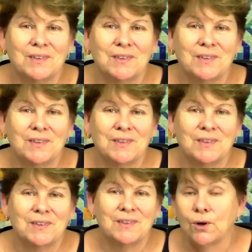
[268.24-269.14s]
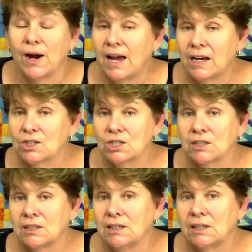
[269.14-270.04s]
Now, some of you
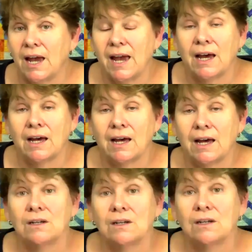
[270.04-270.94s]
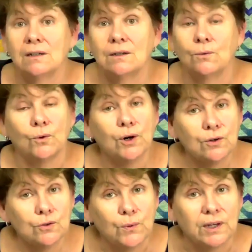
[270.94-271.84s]
actually had
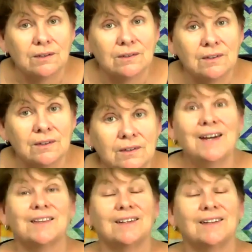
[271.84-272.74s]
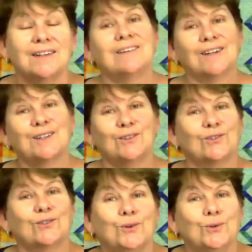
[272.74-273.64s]
worked with the Nantucket
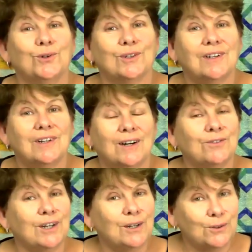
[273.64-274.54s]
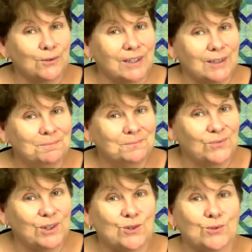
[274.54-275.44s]
School of Needlery,
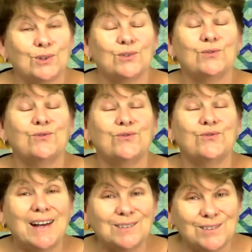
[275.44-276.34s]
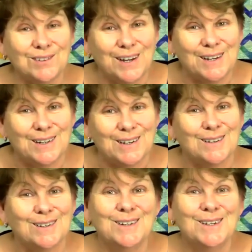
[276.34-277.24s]
which was fascinating